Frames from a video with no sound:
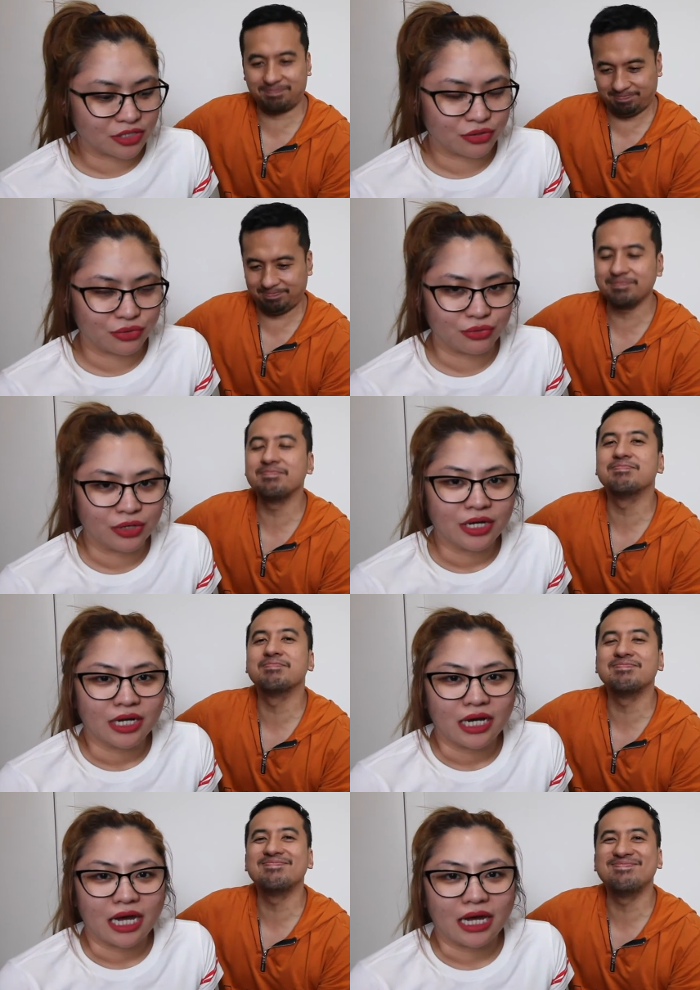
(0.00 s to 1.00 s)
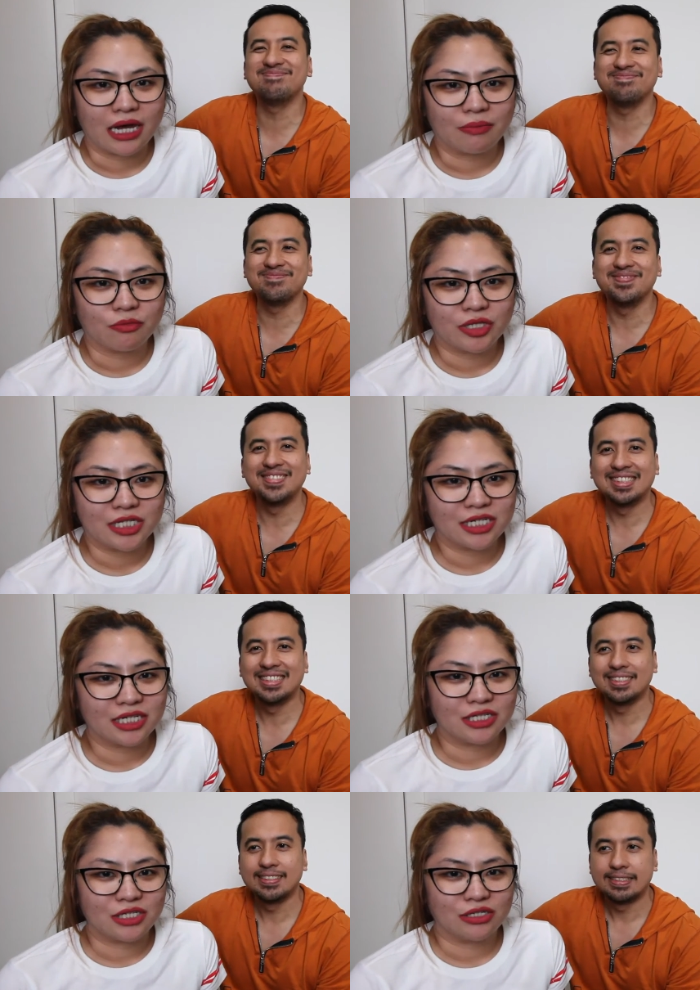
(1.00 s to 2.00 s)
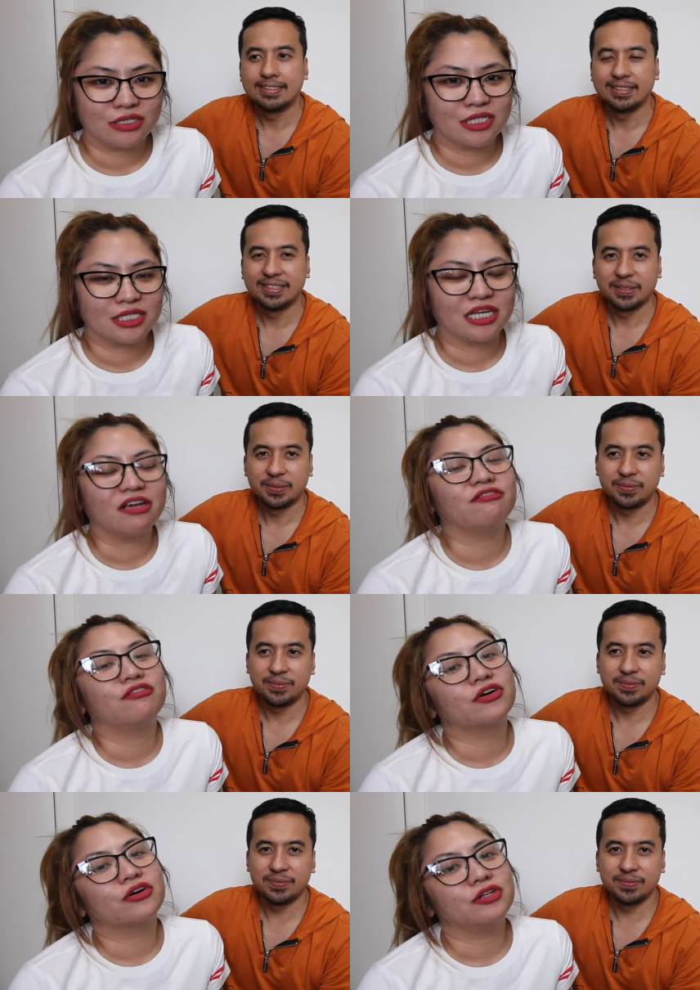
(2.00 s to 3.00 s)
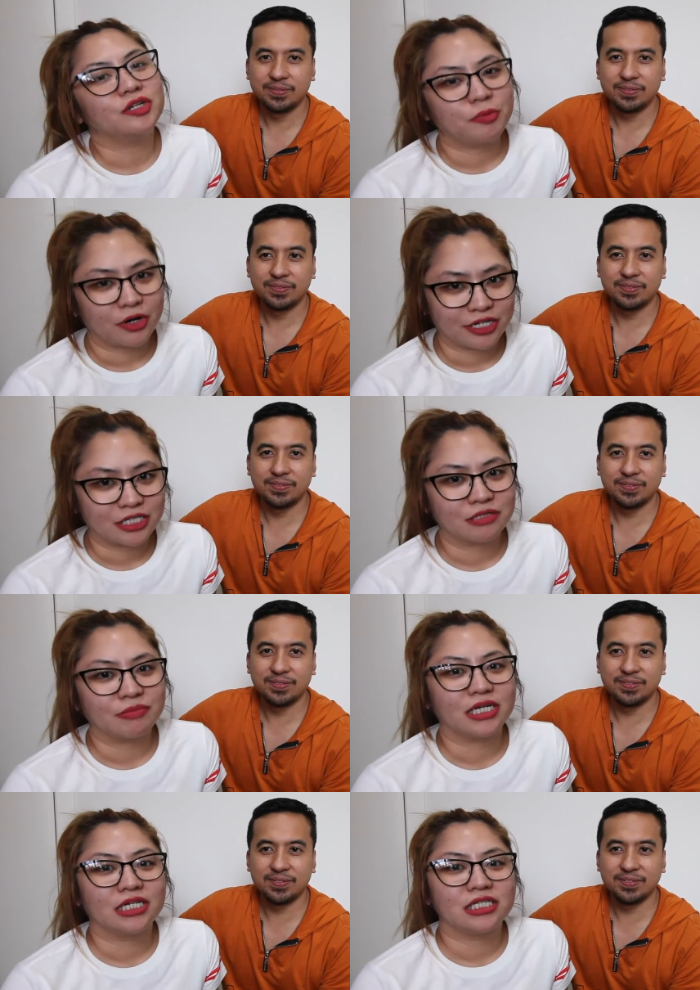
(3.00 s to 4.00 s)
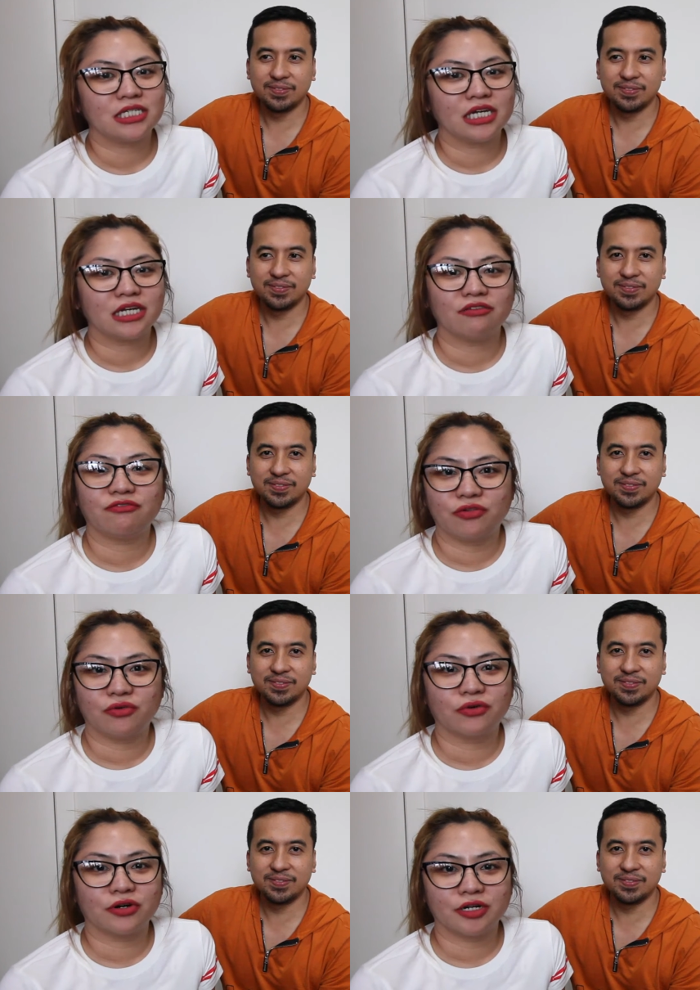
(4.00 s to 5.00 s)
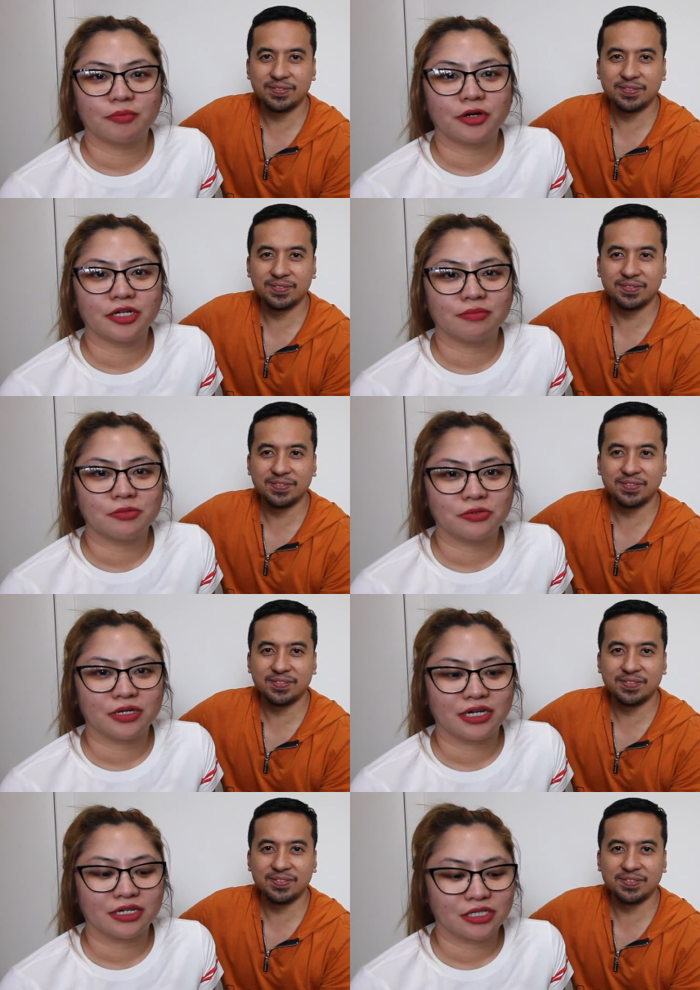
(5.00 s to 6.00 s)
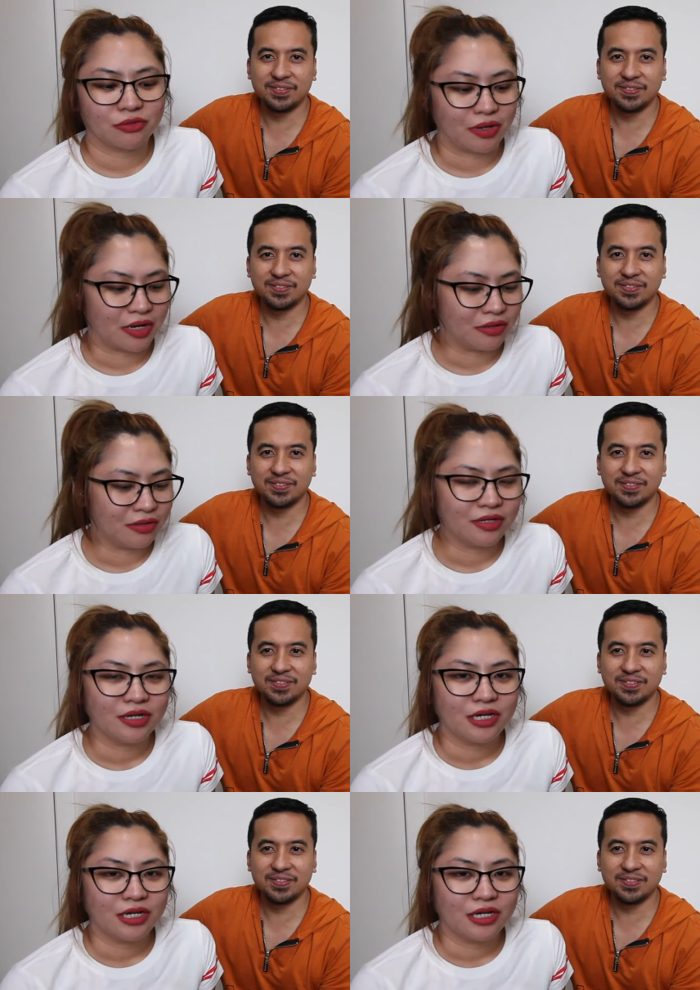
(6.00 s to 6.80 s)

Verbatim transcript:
Speaker 1: So um, we decided to use the same for all the bridesmaids and for the bridal bouquet as well,